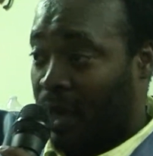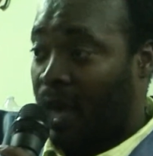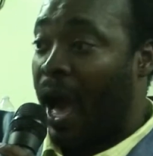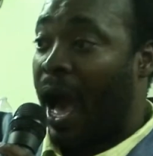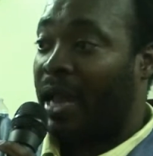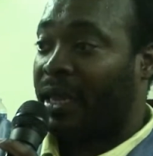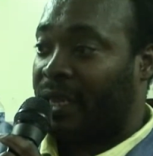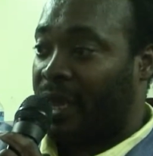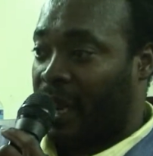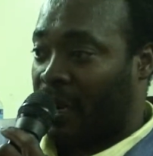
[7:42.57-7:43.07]

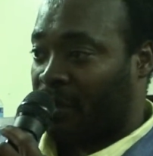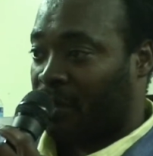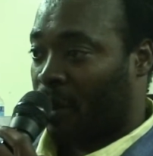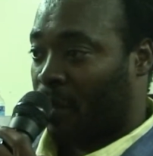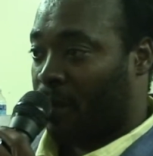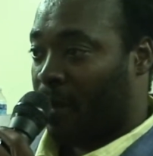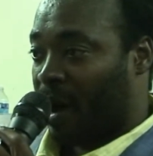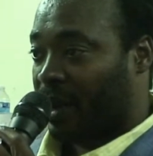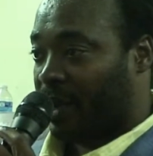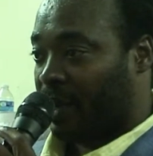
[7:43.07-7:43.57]
I tell
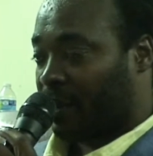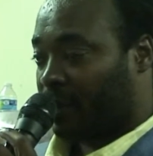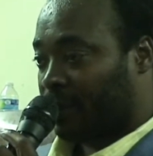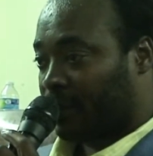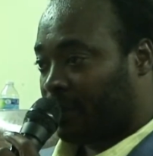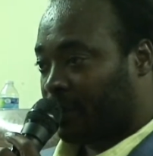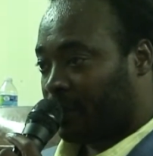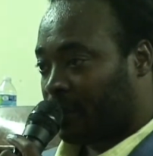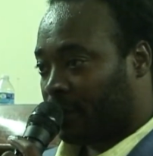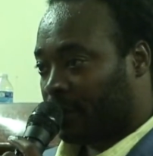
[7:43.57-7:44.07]
somebody
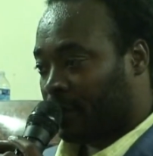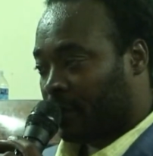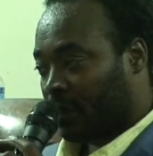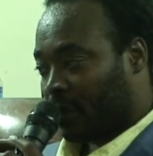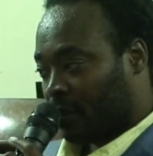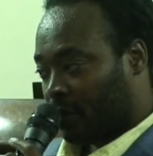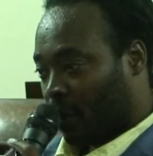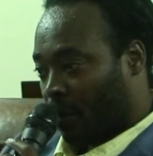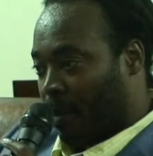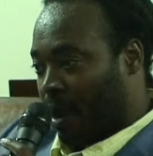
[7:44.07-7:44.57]

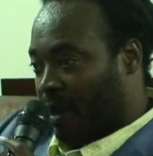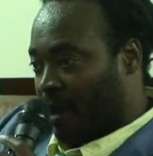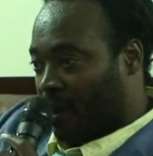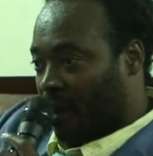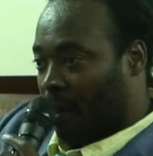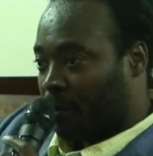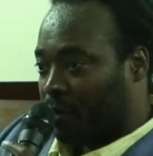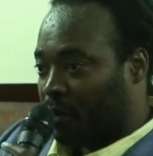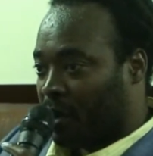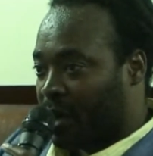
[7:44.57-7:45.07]

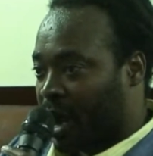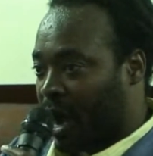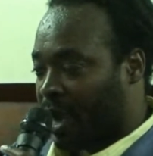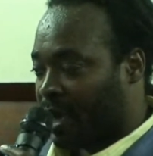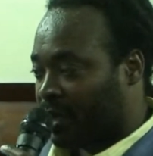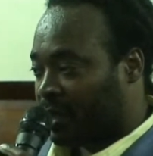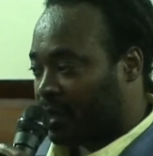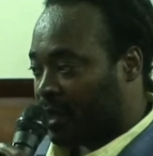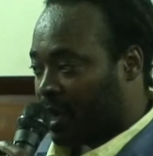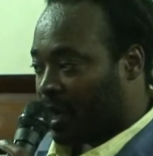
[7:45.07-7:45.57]
come to
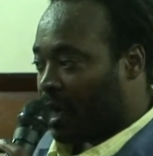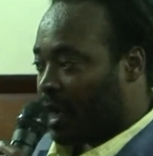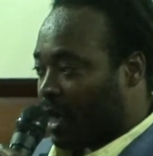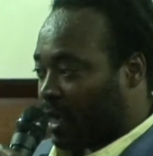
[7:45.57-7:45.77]
Christ.